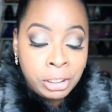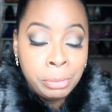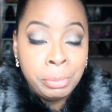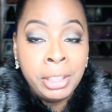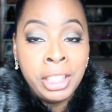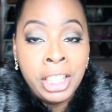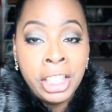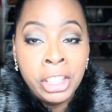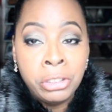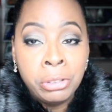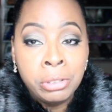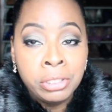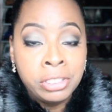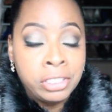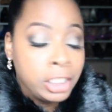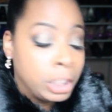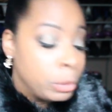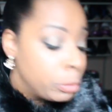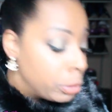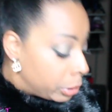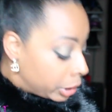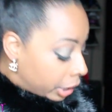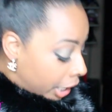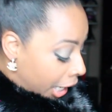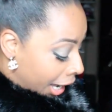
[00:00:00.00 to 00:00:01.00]
to be
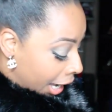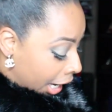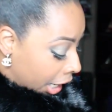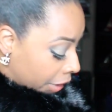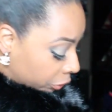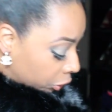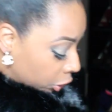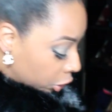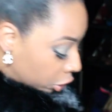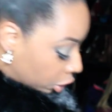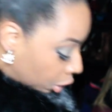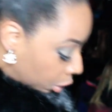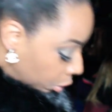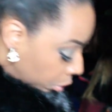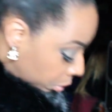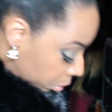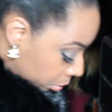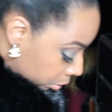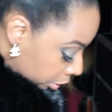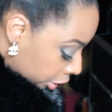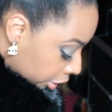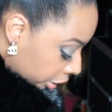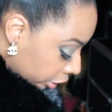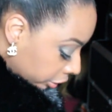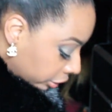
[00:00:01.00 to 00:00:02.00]
interesting. I have to show
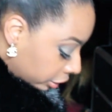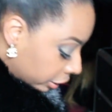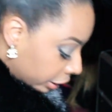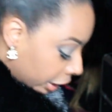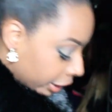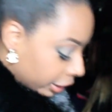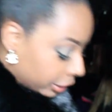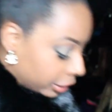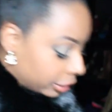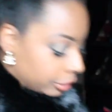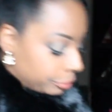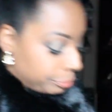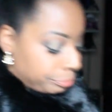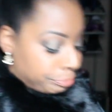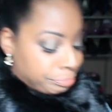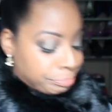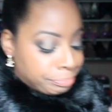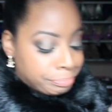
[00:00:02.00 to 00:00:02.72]
you girls next.